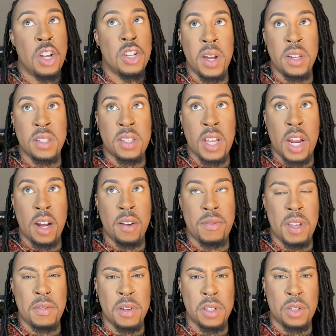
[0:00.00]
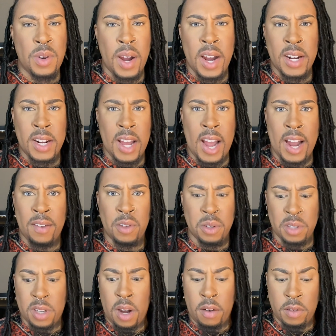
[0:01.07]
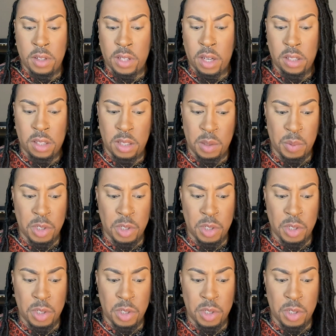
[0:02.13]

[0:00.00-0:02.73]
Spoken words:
Instead of even trying to have those conversations,